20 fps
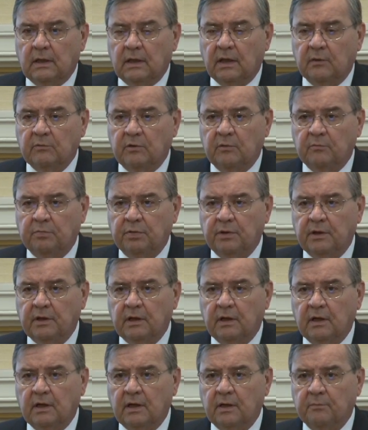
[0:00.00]

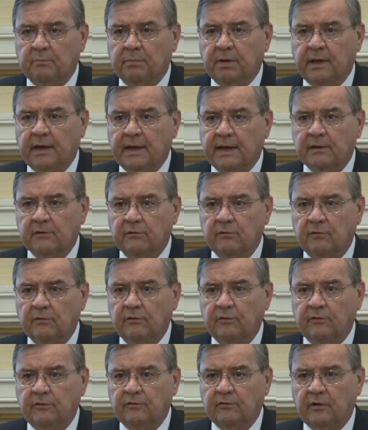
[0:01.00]
MMPI
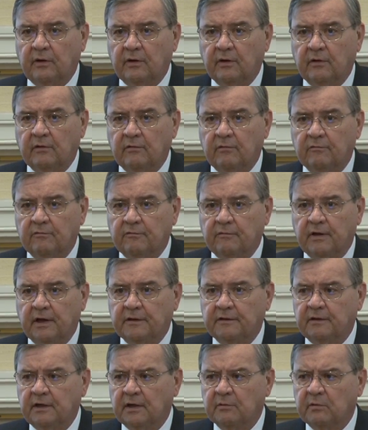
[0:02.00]
Patterns of
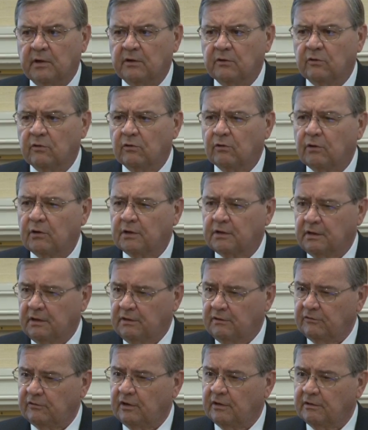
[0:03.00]
Ethnic
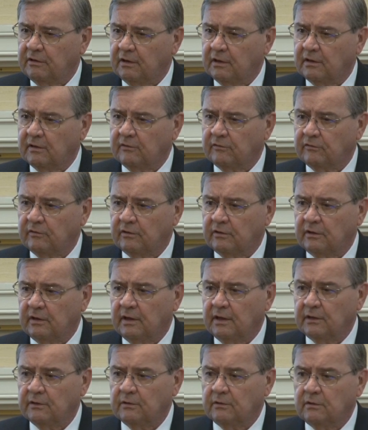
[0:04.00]
Minorities, I think is the
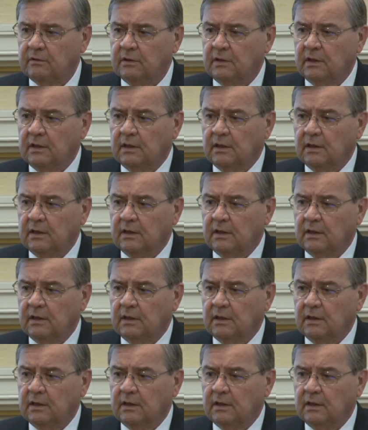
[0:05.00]
title,